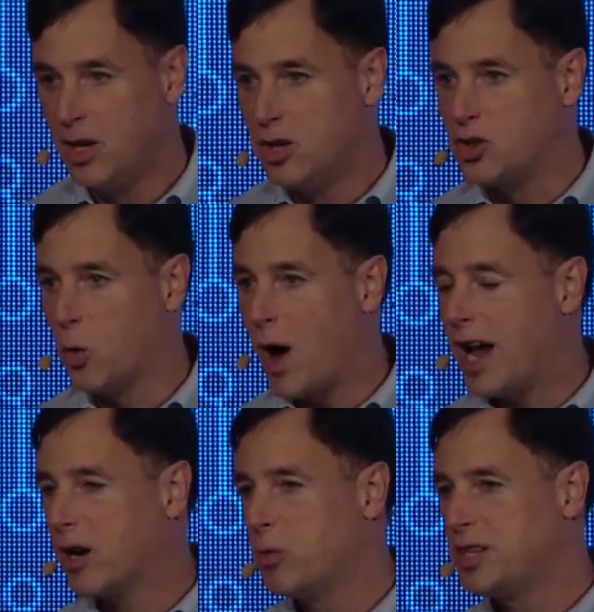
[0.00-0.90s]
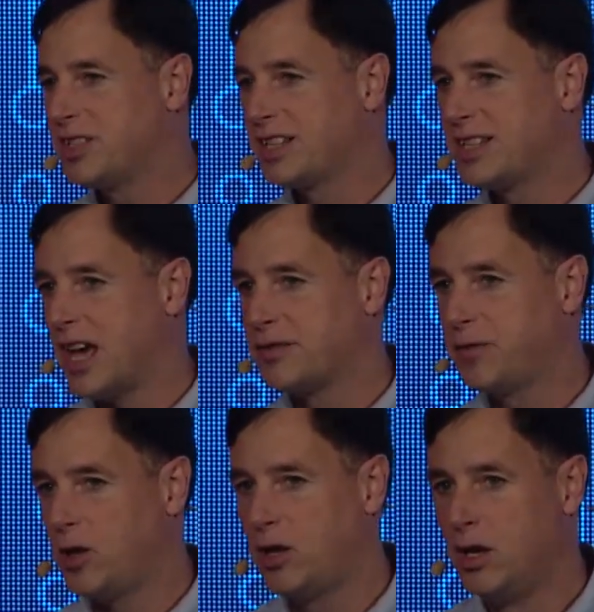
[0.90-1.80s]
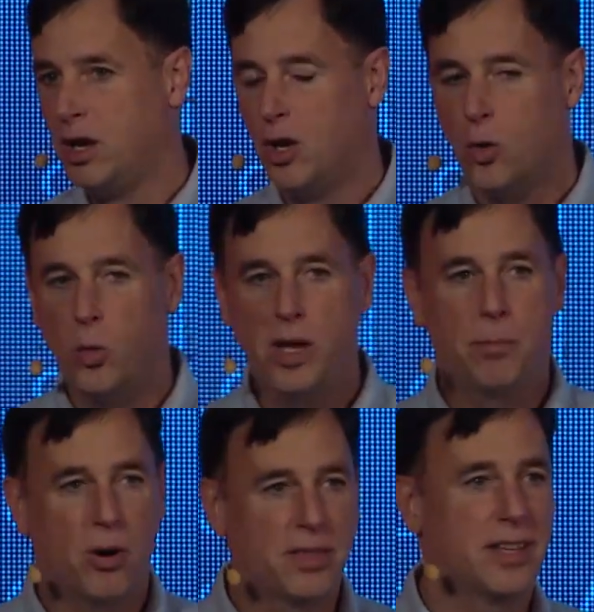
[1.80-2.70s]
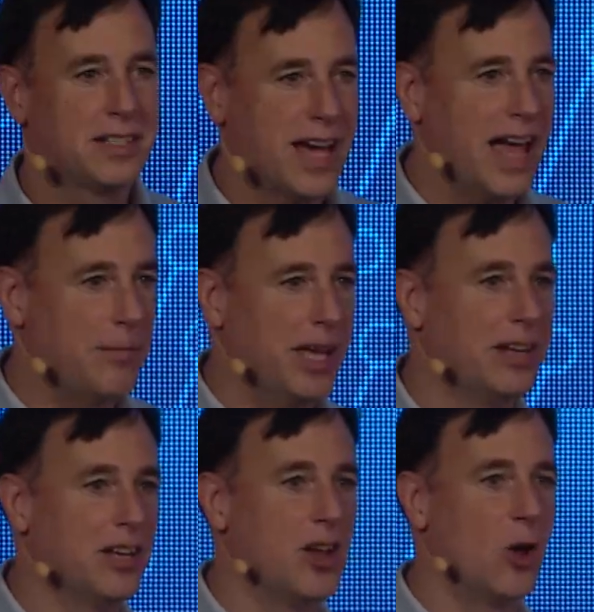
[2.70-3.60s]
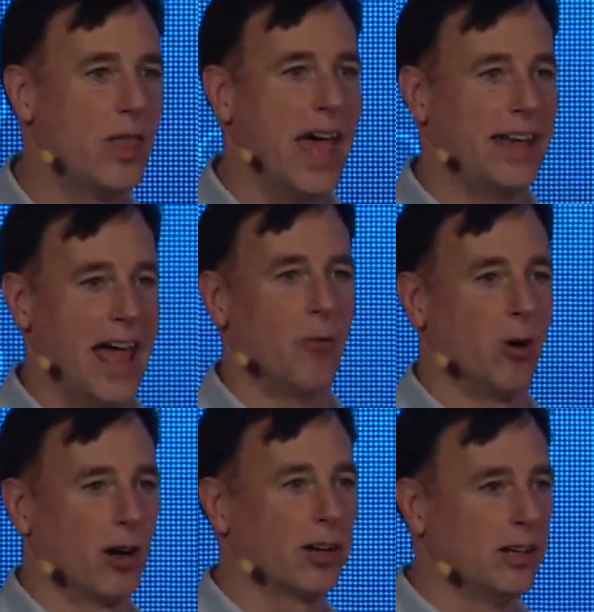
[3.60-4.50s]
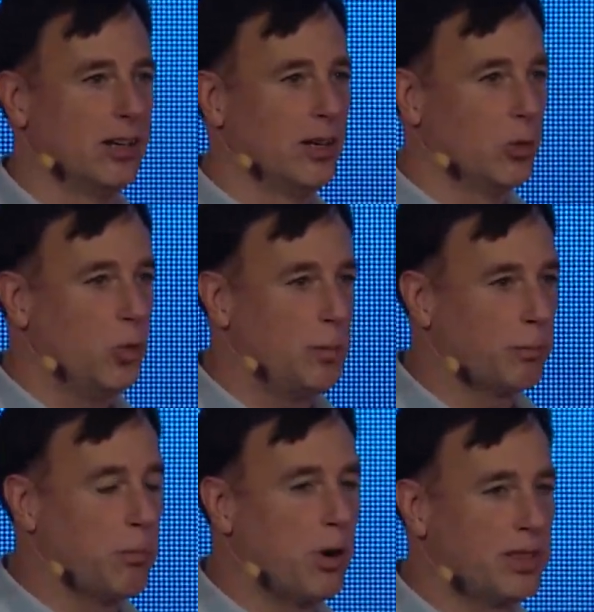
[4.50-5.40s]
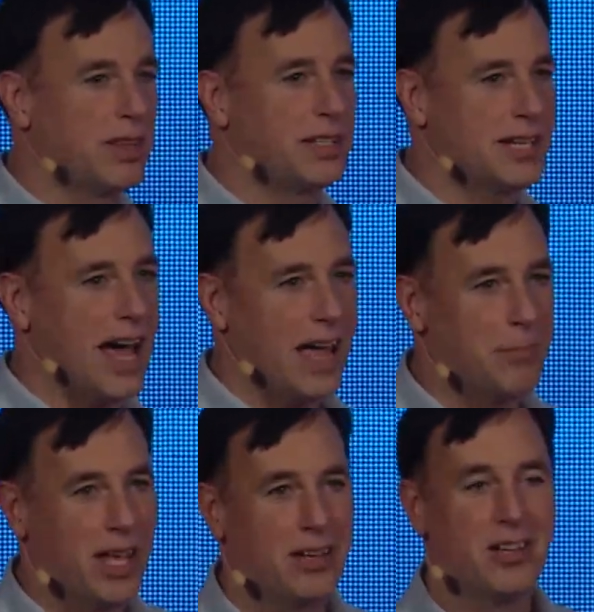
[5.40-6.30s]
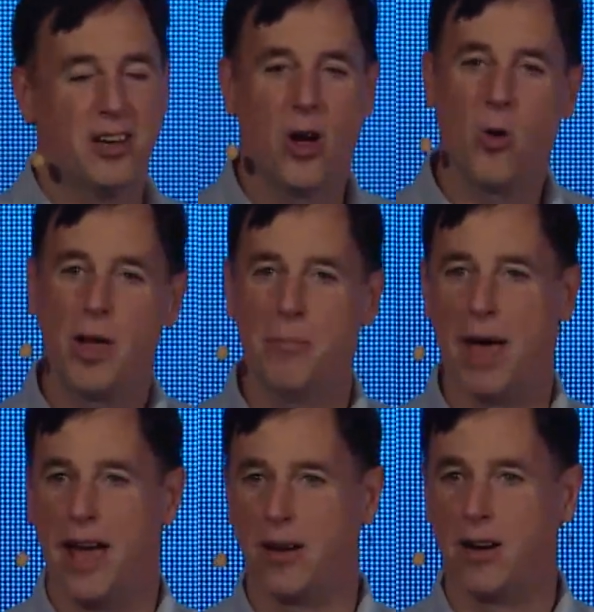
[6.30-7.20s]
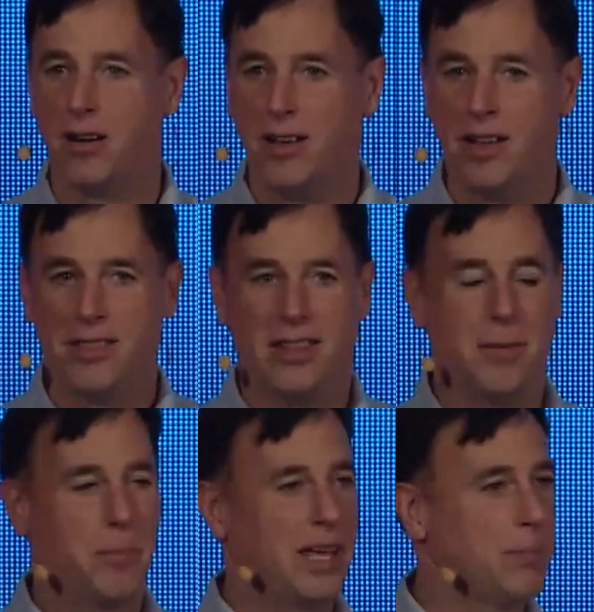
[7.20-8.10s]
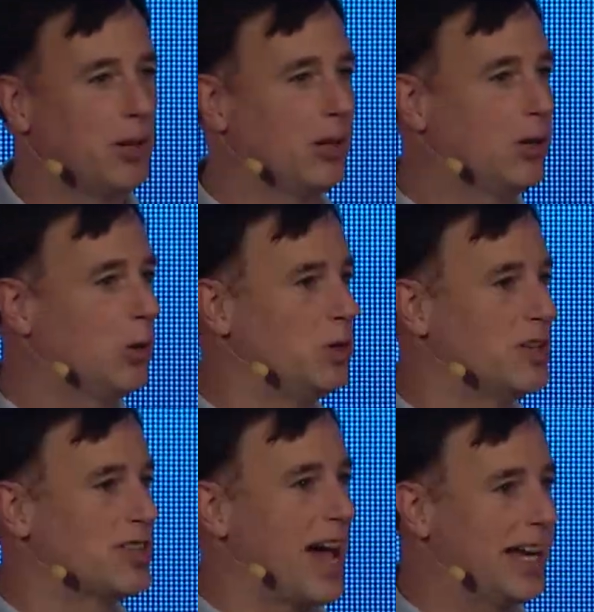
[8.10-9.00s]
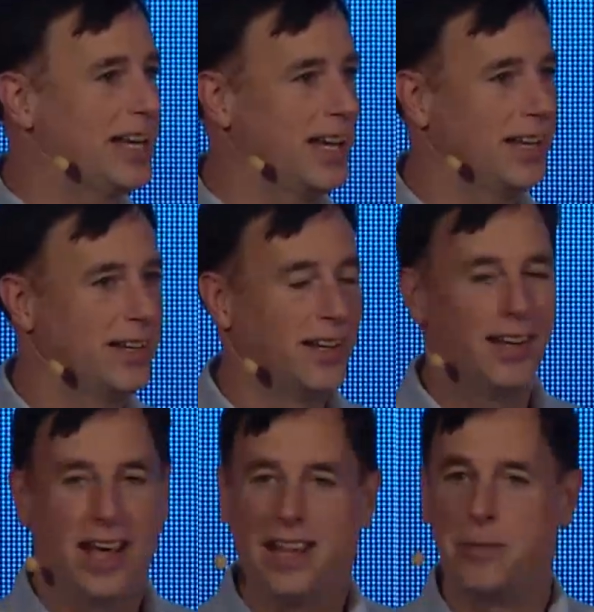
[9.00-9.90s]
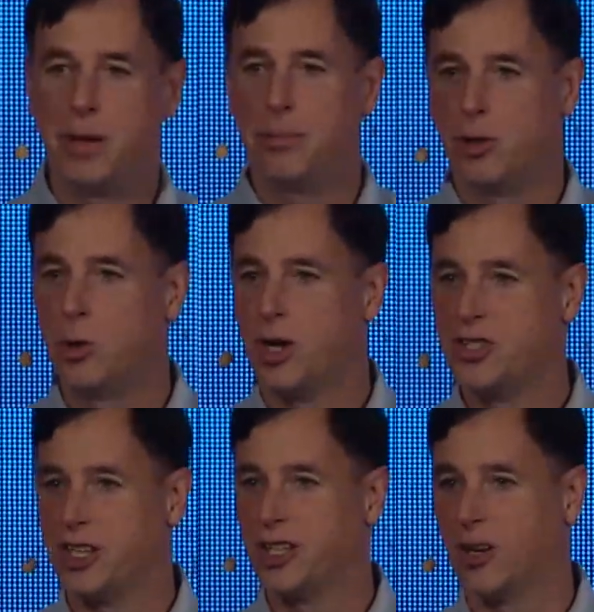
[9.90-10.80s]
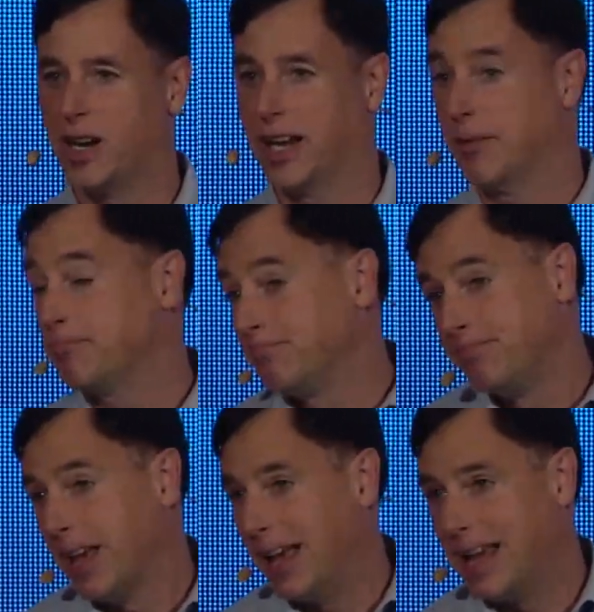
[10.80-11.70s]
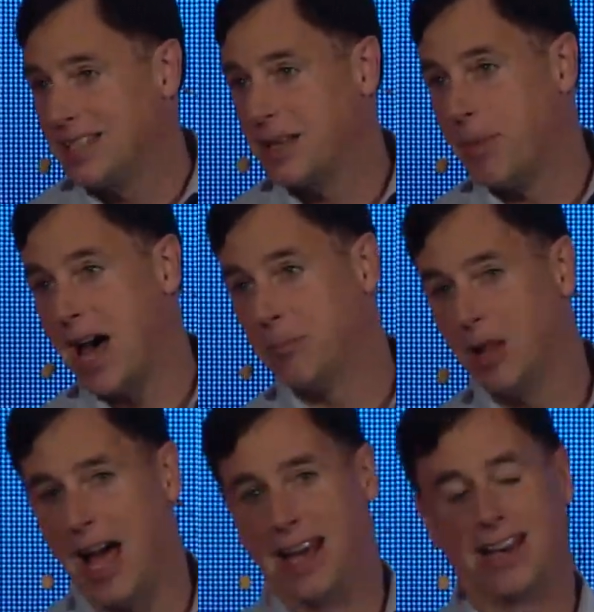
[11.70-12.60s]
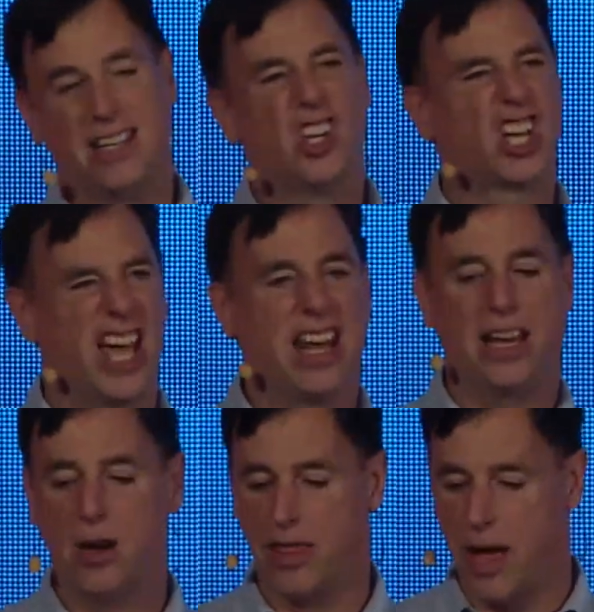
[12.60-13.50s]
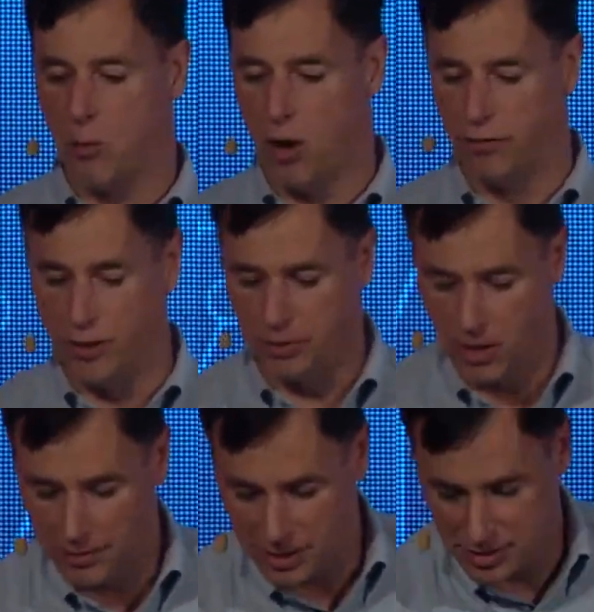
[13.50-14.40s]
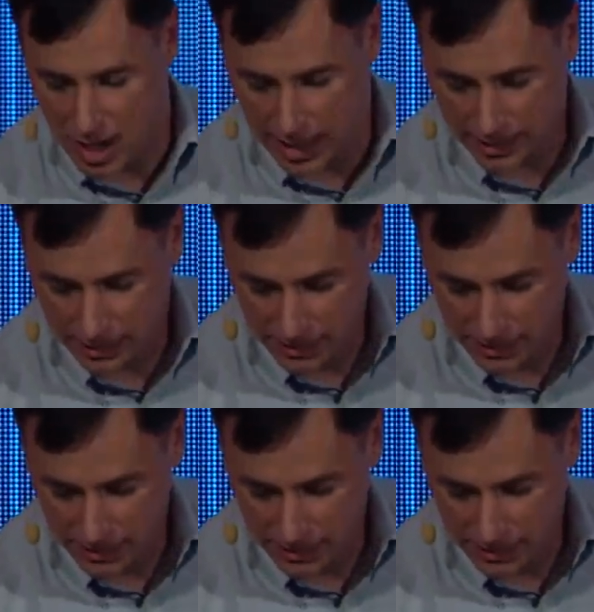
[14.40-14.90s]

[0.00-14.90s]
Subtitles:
So why are we successful? We put the time in to know that network. We put the time in to know it better than the people who designed it and the people who are securing it. And that's the bottom line, and you'll kind of hear that woven throughout the talk.